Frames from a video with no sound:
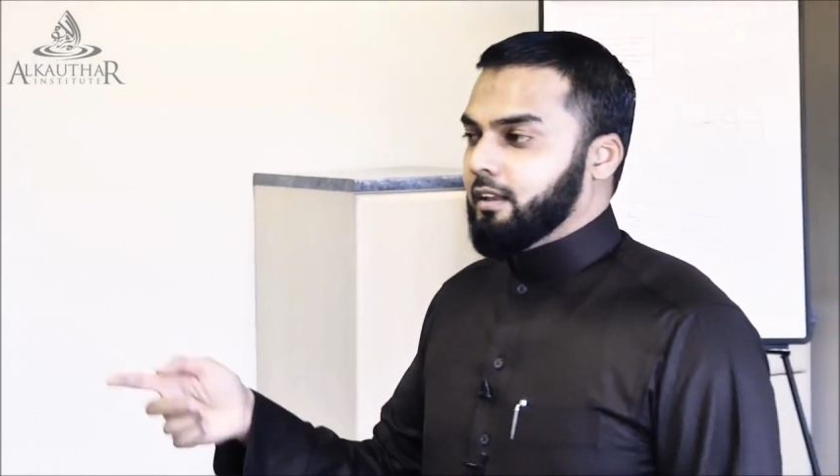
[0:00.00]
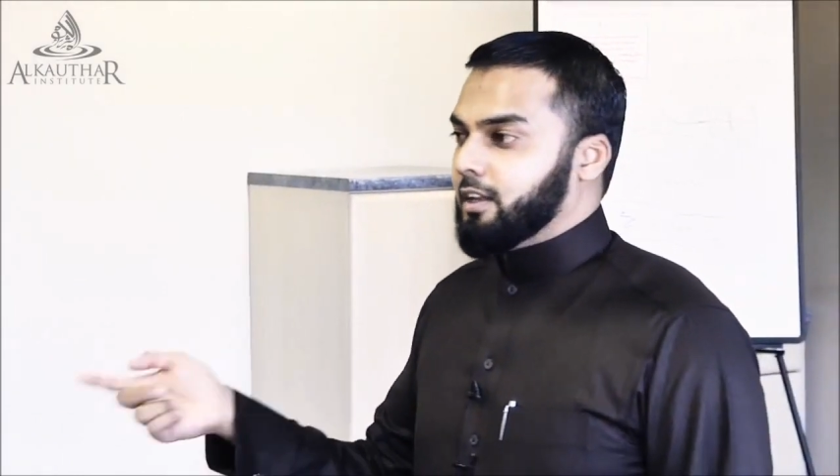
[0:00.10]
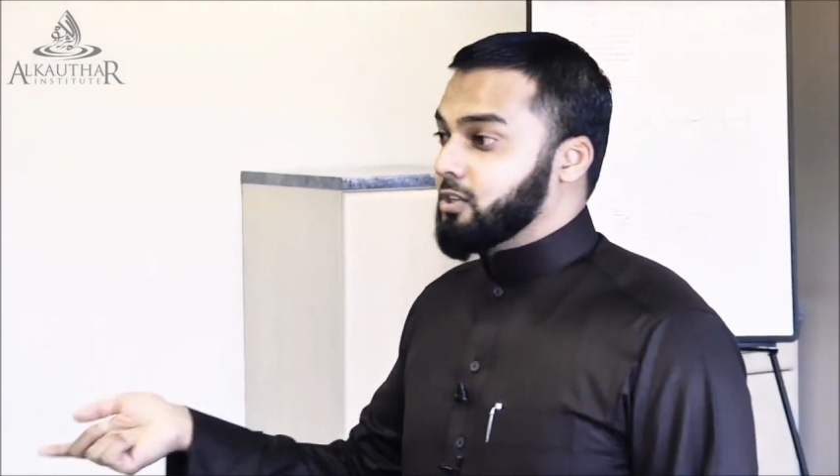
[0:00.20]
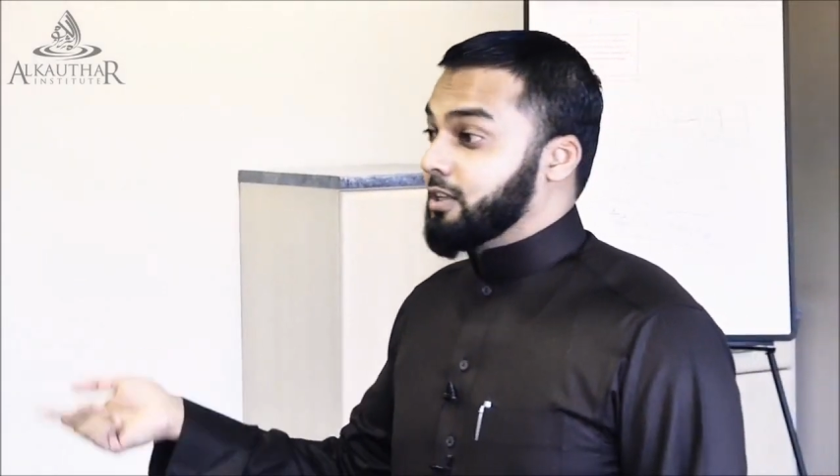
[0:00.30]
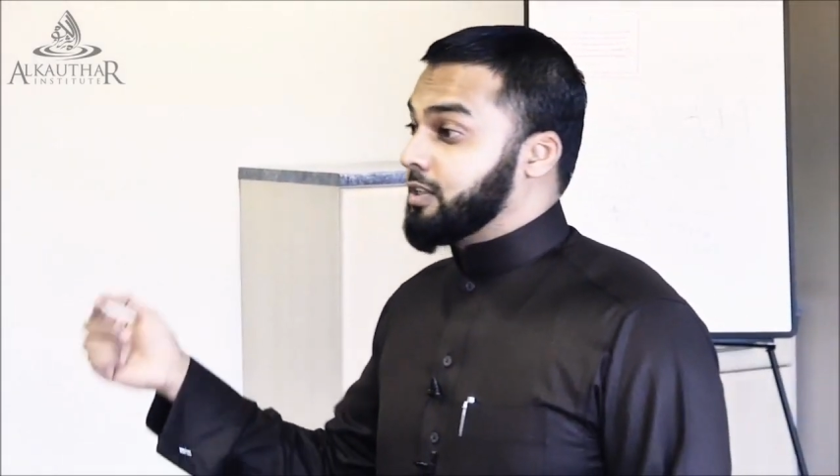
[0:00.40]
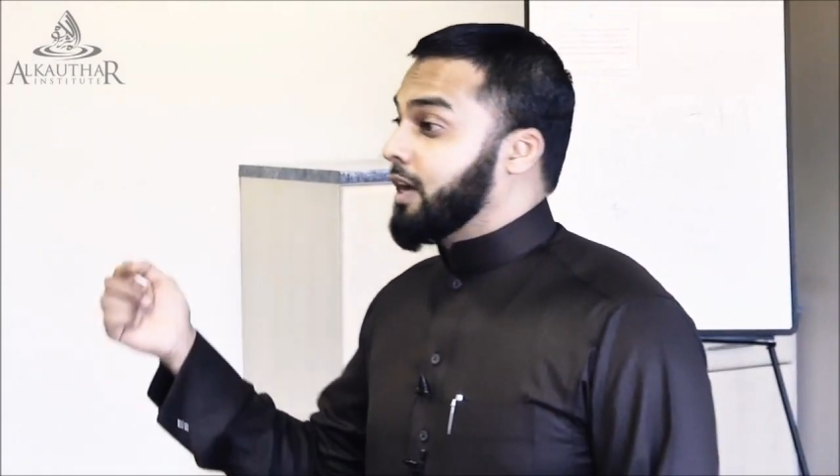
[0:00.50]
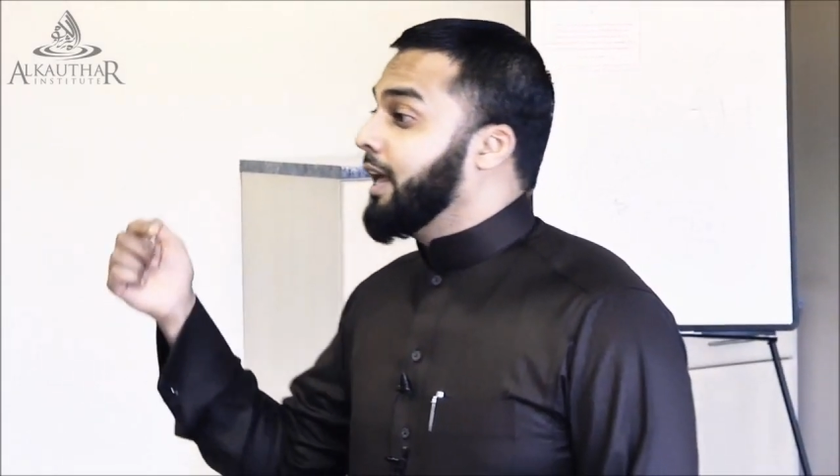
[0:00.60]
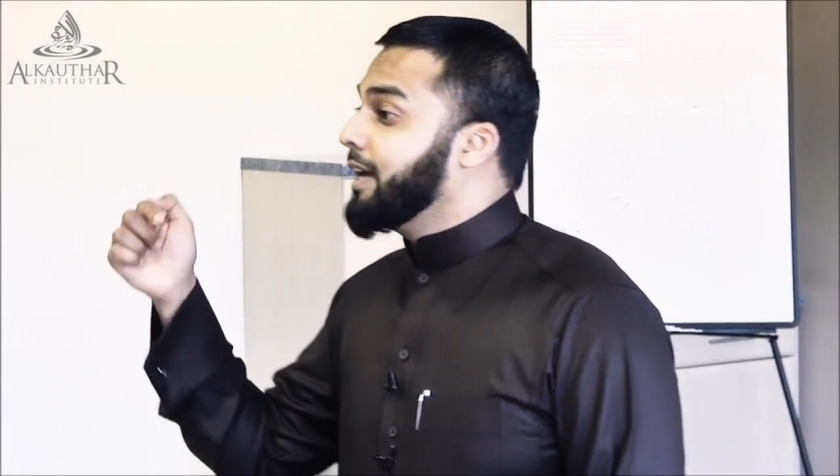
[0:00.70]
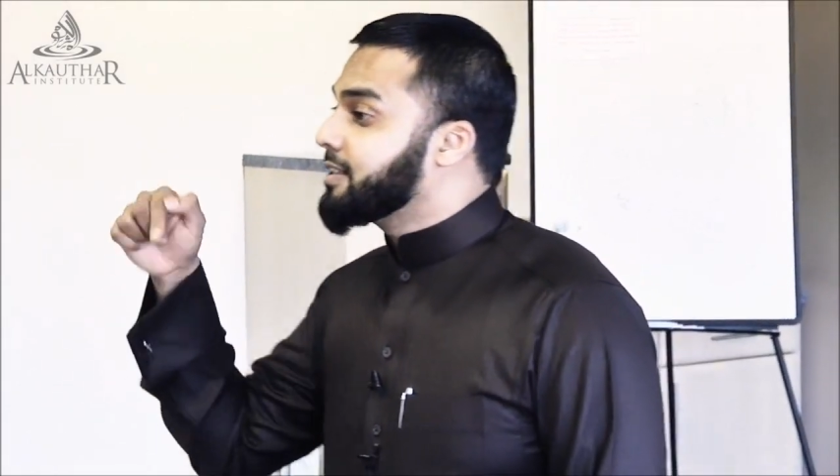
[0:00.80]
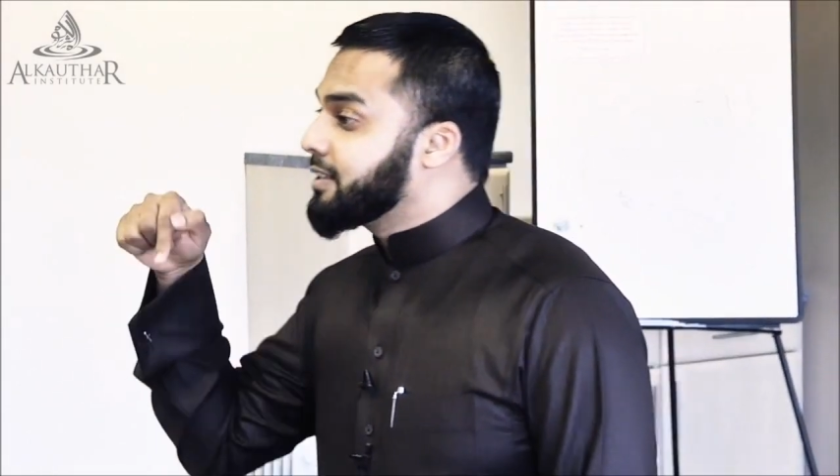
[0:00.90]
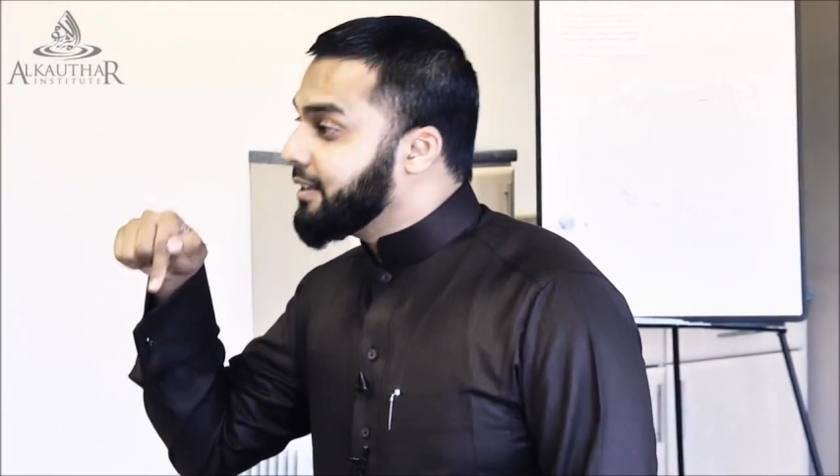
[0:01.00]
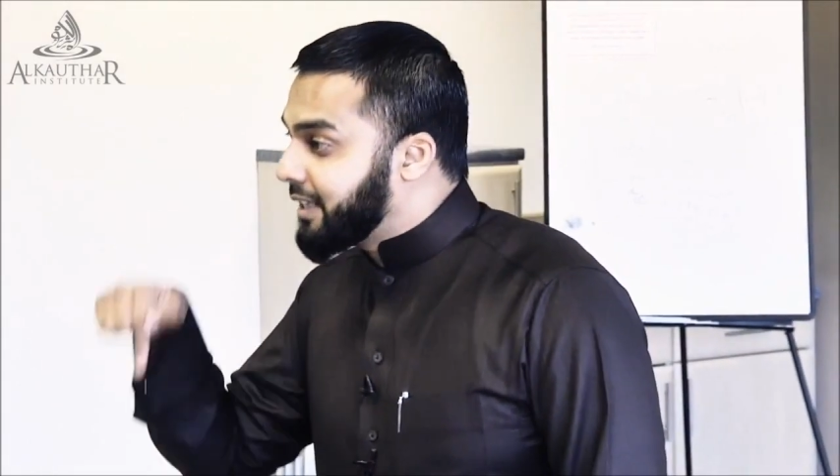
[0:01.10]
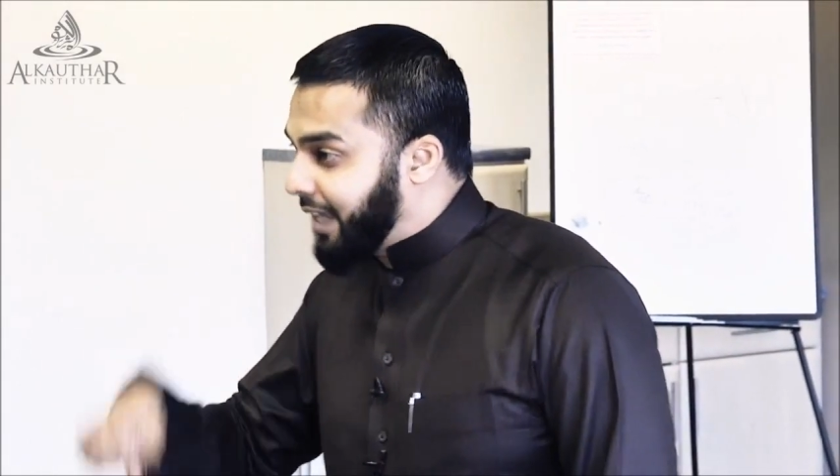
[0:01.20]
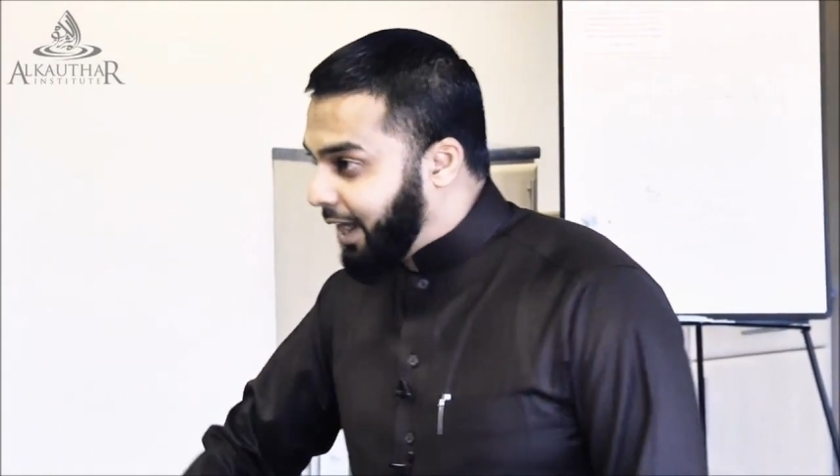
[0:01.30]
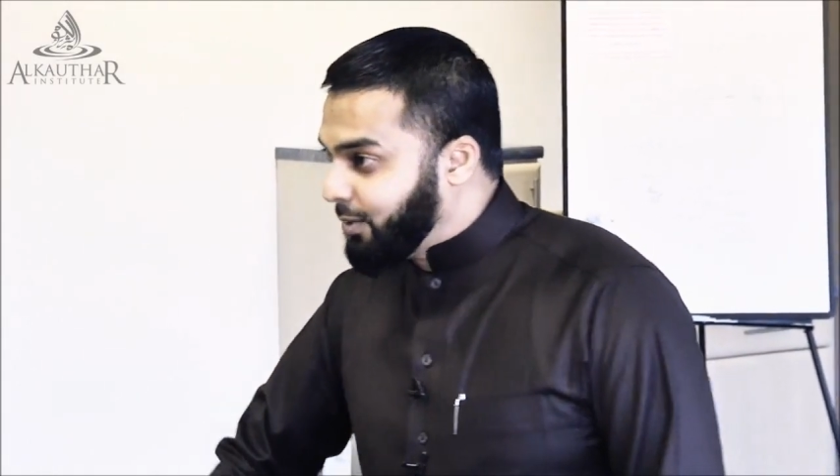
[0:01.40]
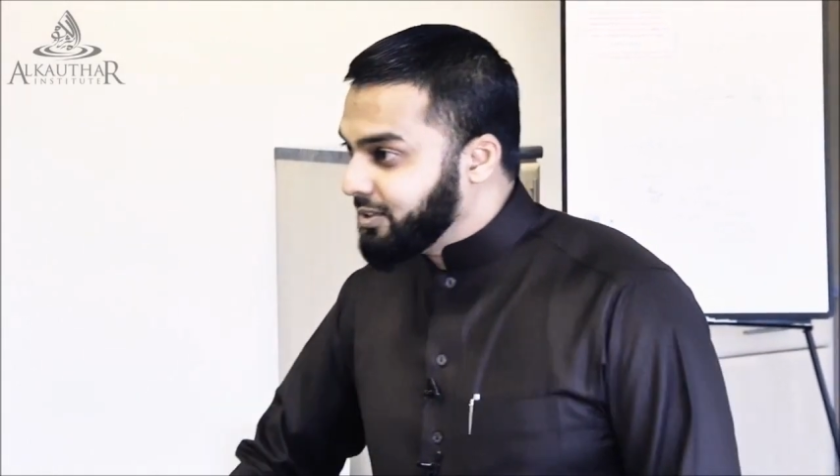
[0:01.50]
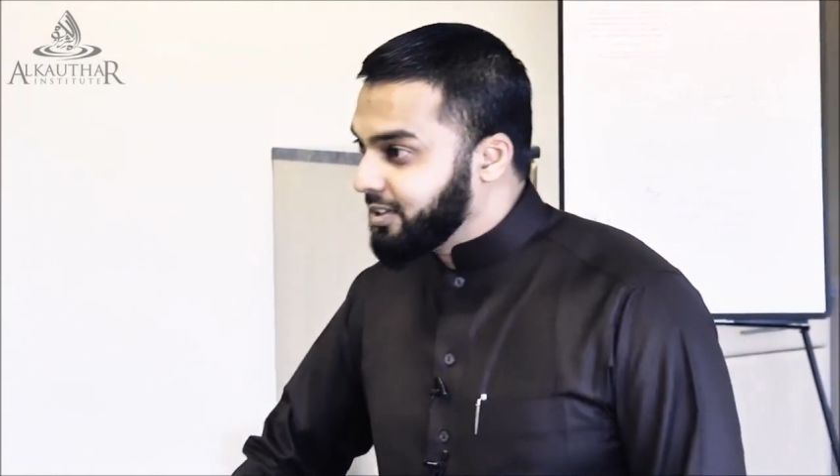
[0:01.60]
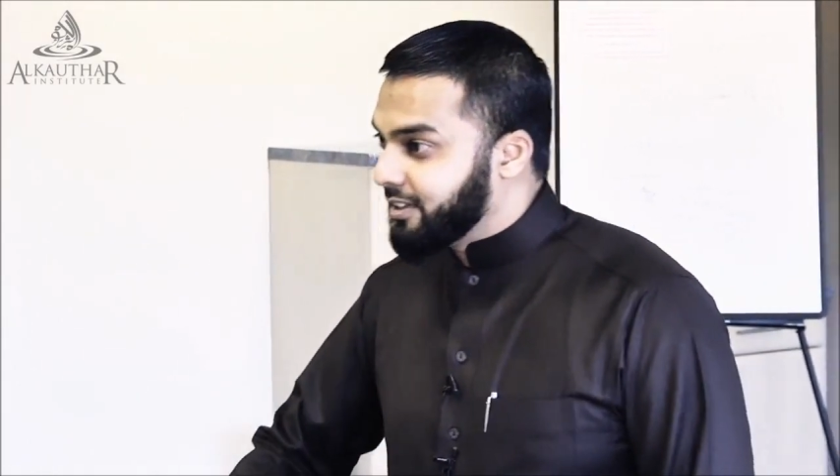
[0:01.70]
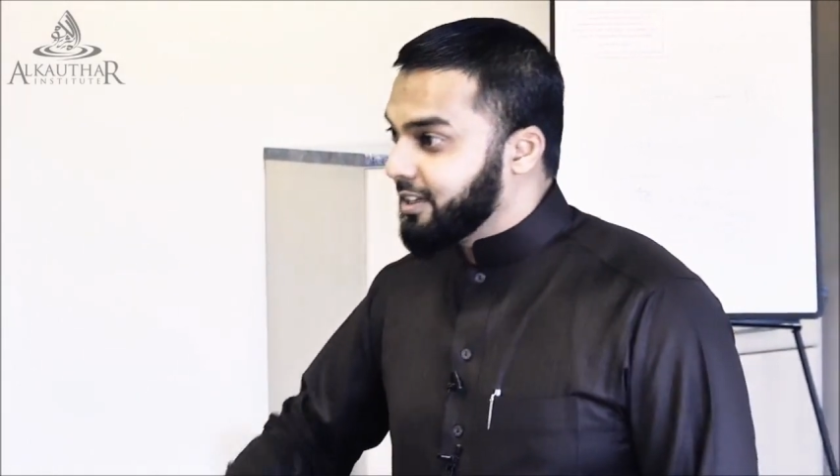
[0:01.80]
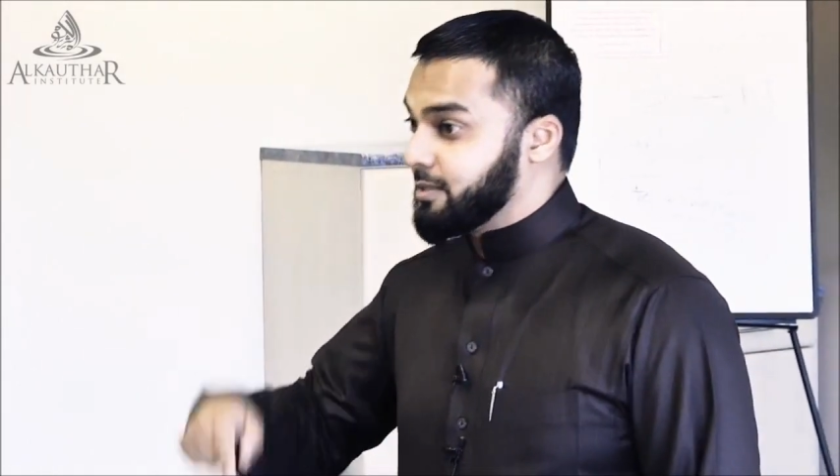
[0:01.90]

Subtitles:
Does the salah still count?